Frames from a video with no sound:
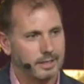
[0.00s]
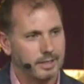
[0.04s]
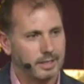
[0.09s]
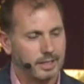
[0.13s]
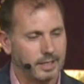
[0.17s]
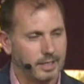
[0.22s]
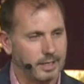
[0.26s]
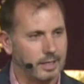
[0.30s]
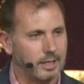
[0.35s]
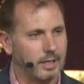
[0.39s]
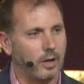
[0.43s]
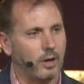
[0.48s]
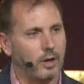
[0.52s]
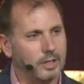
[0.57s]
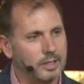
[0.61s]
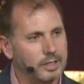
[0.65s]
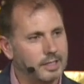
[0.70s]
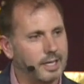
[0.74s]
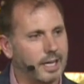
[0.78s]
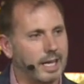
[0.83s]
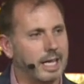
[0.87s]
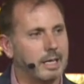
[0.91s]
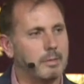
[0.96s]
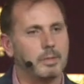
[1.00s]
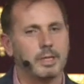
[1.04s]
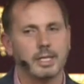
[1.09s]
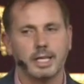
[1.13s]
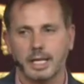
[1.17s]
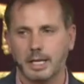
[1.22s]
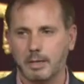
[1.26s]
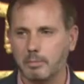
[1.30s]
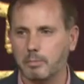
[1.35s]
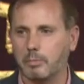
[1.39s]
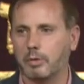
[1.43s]
on time and
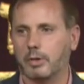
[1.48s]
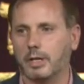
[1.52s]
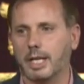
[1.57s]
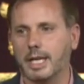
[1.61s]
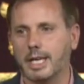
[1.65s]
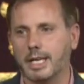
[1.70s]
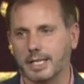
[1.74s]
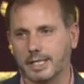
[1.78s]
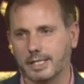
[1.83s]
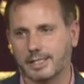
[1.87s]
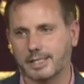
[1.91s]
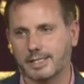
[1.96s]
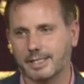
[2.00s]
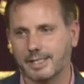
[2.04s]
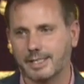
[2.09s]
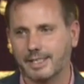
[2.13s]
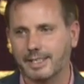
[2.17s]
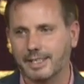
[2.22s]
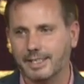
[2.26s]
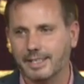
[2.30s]
in place.